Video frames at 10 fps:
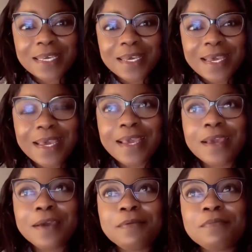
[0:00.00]

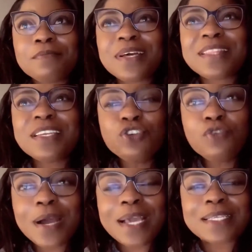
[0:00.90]
I think new
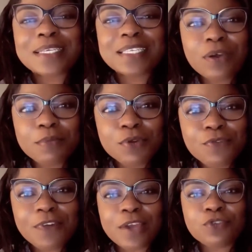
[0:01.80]
market asa na be du
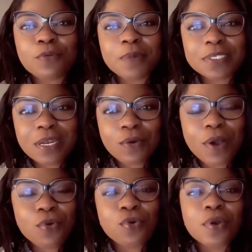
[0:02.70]
flight up asa na wa
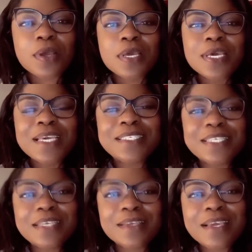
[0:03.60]
ko
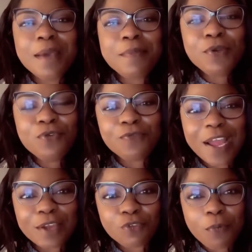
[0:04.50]
nti ye be du
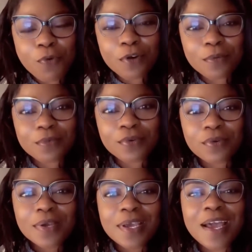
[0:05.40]
flight up ho nom no
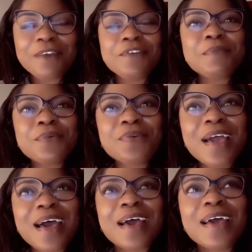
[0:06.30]
afa me
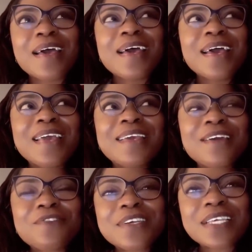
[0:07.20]
hwa e ye
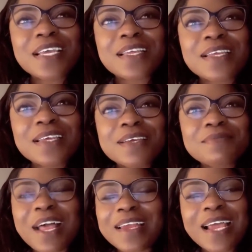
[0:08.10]
friend say
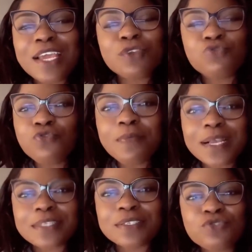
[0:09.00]
na ye too
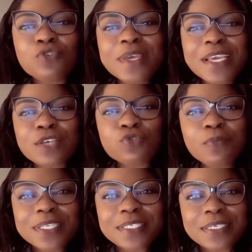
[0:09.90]
much to be yes
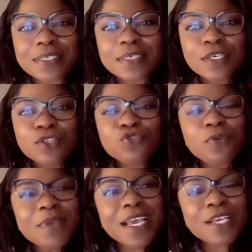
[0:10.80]
obesi to
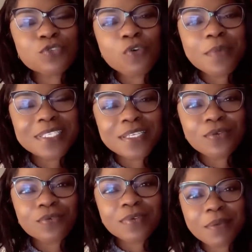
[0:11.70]
be yes obesi
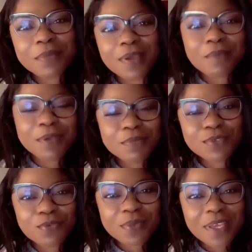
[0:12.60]
no na me
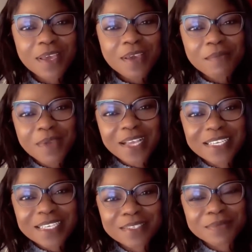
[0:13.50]
so me
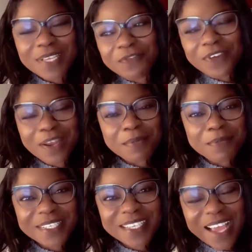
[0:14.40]
adjust me afa na
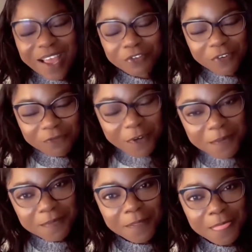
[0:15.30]
bbc
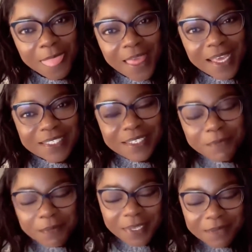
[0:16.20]
ahwefom nti
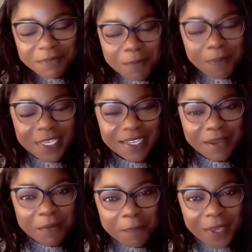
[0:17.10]
bbc me page na
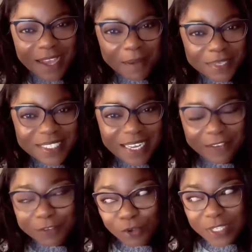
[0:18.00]
me page me
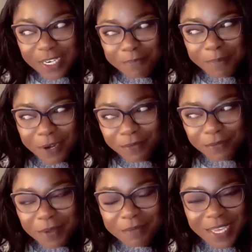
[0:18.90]
select cuz na nipa
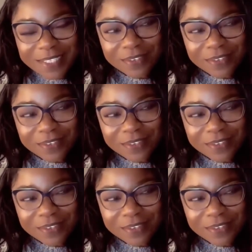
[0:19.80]
mate